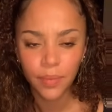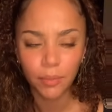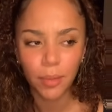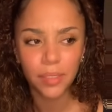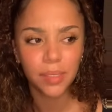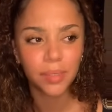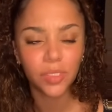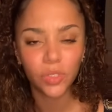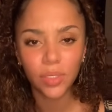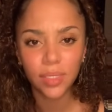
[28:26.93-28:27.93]
Maybe somebody
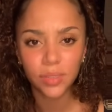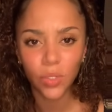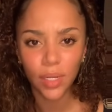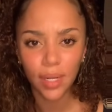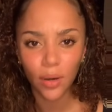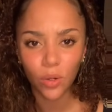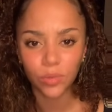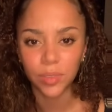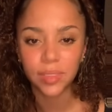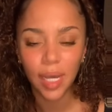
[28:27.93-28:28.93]
took it, took it out
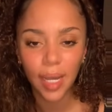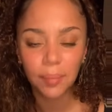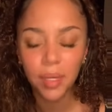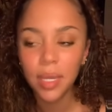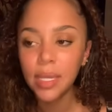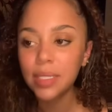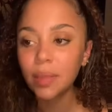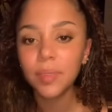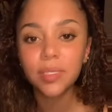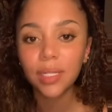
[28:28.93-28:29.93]
over time.
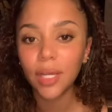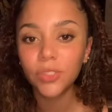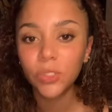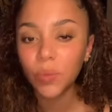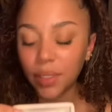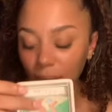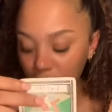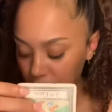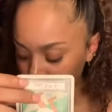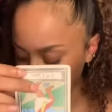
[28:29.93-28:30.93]
Something has a lot to do with, I
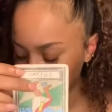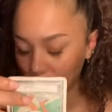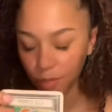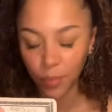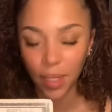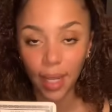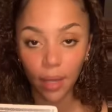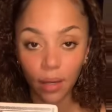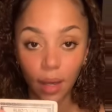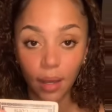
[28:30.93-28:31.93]
feel theft, but like
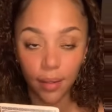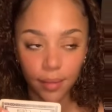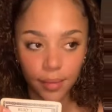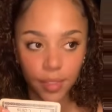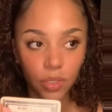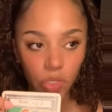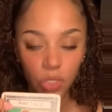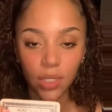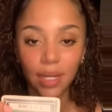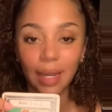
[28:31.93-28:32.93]
a, uh, uh,
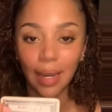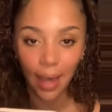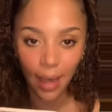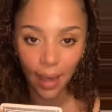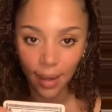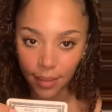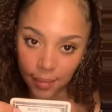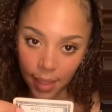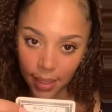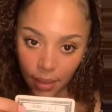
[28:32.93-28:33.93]
concerning a lot of
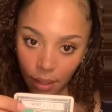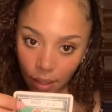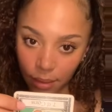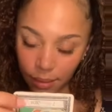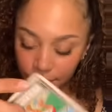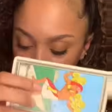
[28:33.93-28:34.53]
money, y'all.